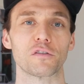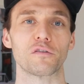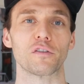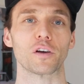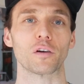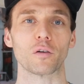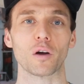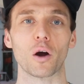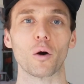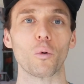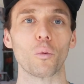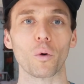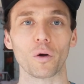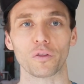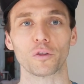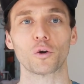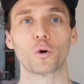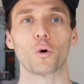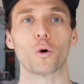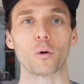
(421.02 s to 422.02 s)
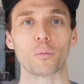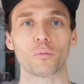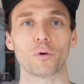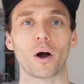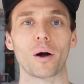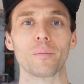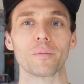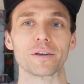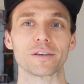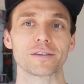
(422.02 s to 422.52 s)
to figure out what the core
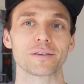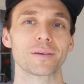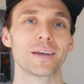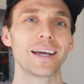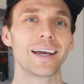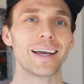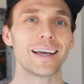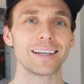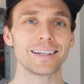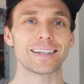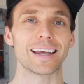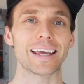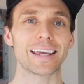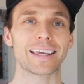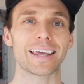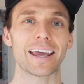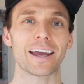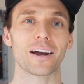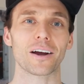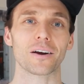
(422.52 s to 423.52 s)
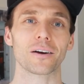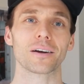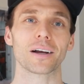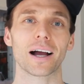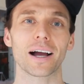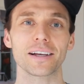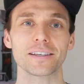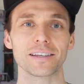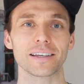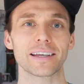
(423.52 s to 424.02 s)
problem is. Take care,
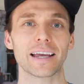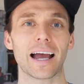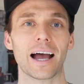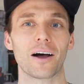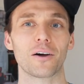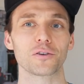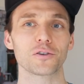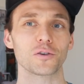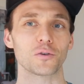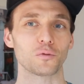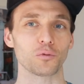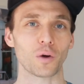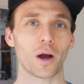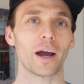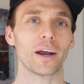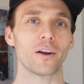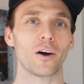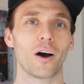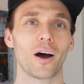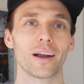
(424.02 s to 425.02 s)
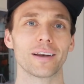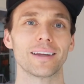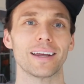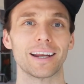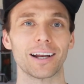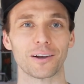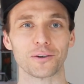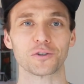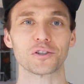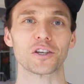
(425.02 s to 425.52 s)
guys and gals. Ride on,
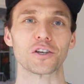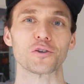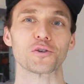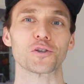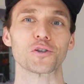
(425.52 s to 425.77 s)
and I'll see you